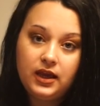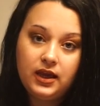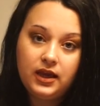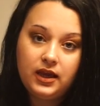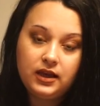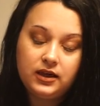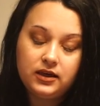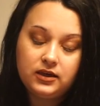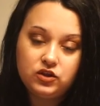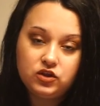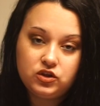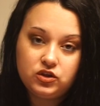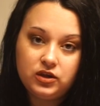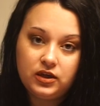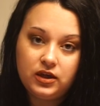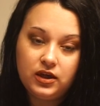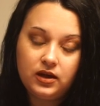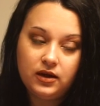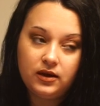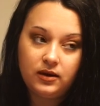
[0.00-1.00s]
in
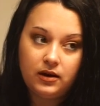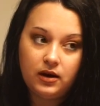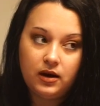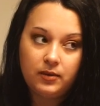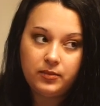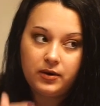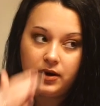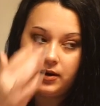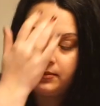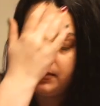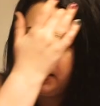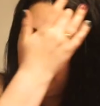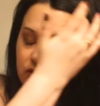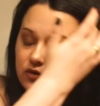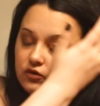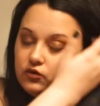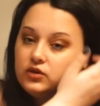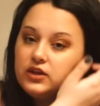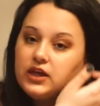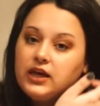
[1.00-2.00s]
upcoming
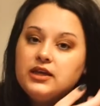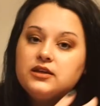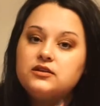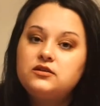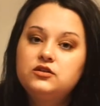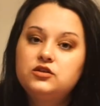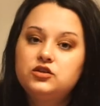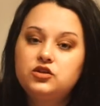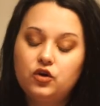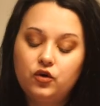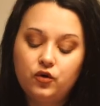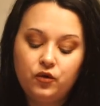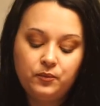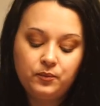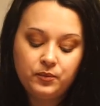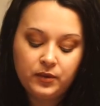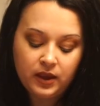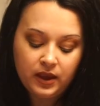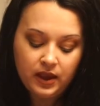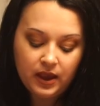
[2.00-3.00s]
2 days.
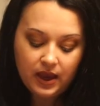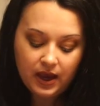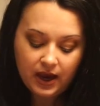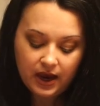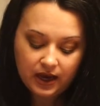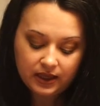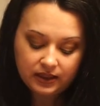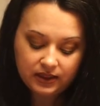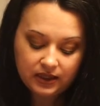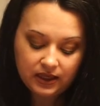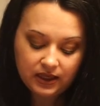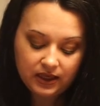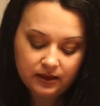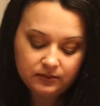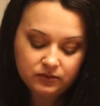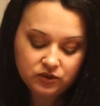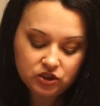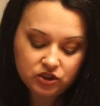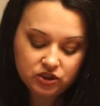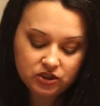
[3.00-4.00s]
So I think
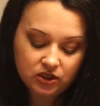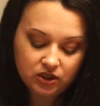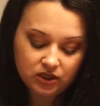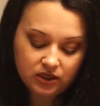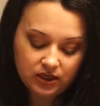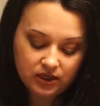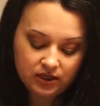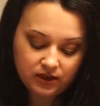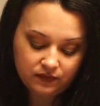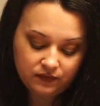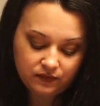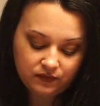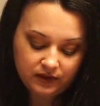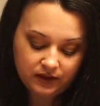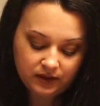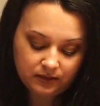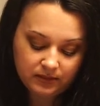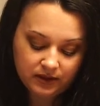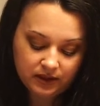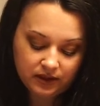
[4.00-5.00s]
I'm just gonna
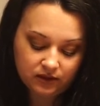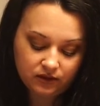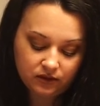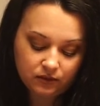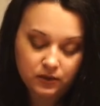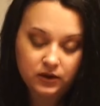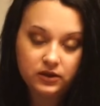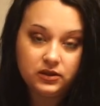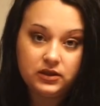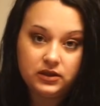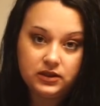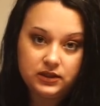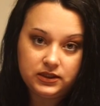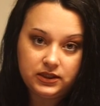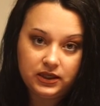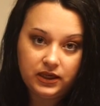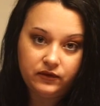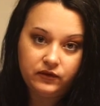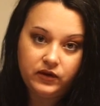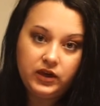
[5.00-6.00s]
film another one
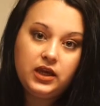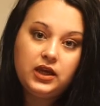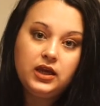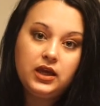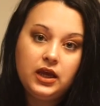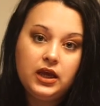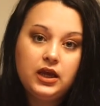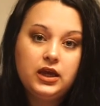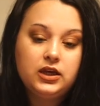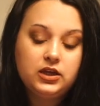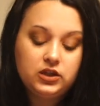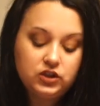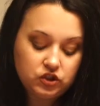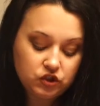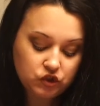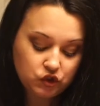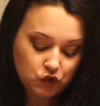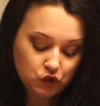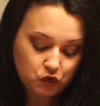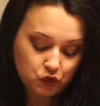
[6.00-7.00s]
this evening.
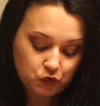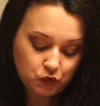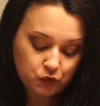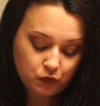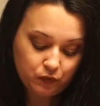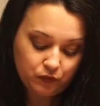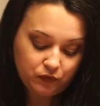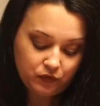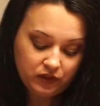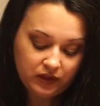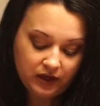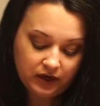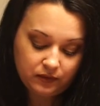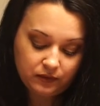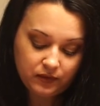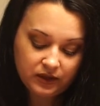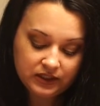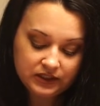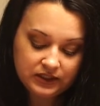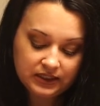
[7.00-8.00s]
So for that
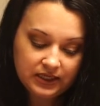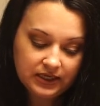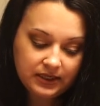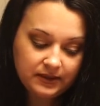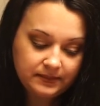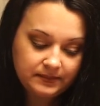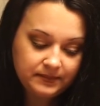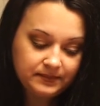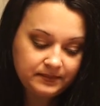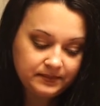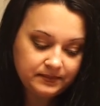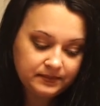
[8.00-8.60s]
reason,